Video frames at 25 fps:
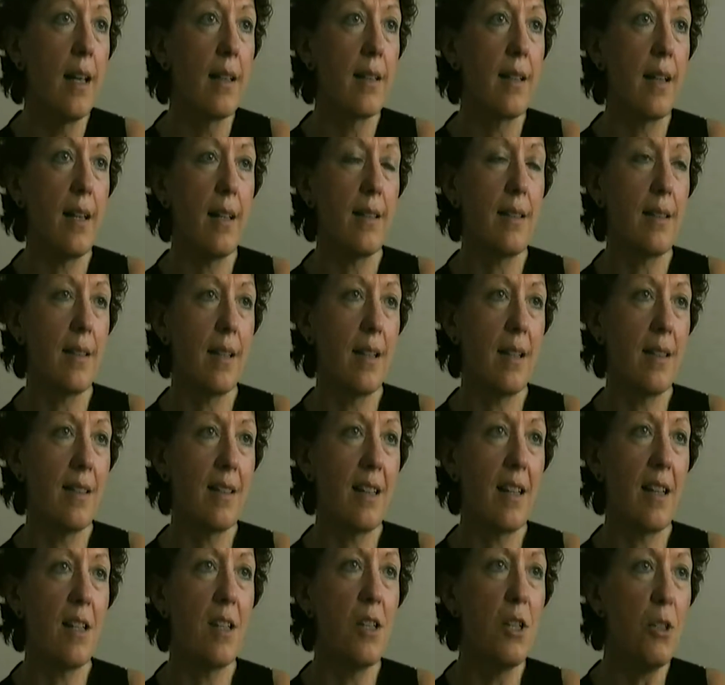that uh,
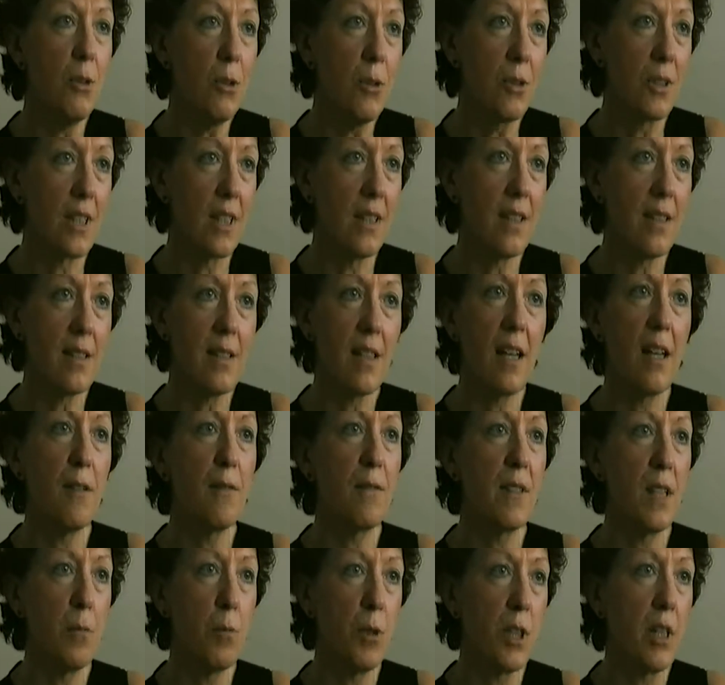their users
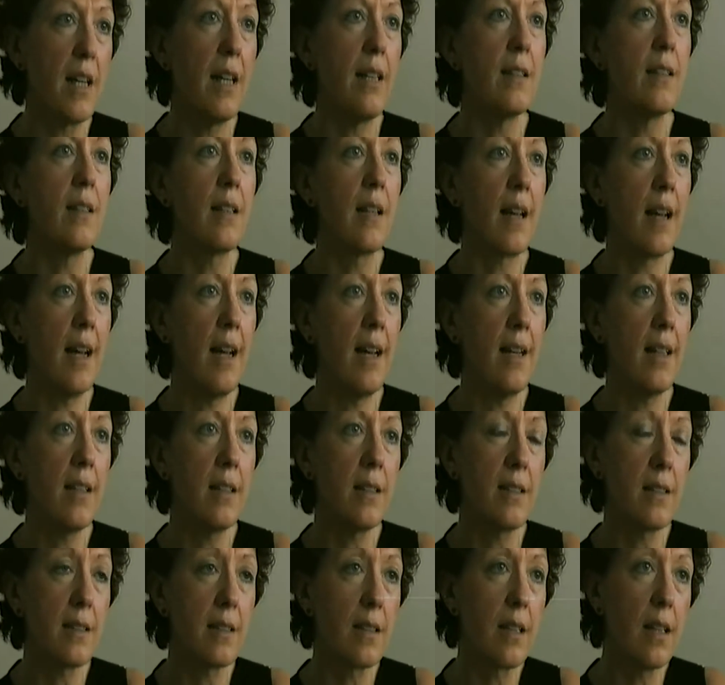have democratic
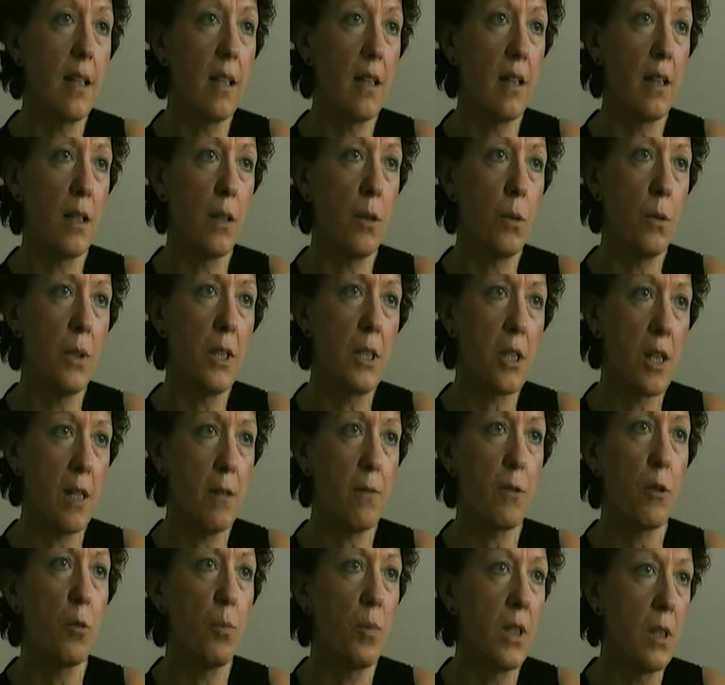rights uh, which
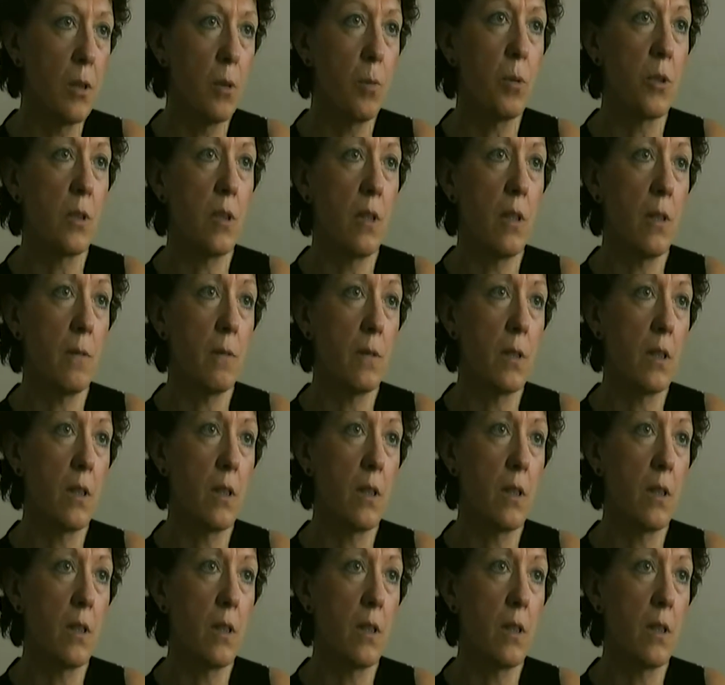have to be observed.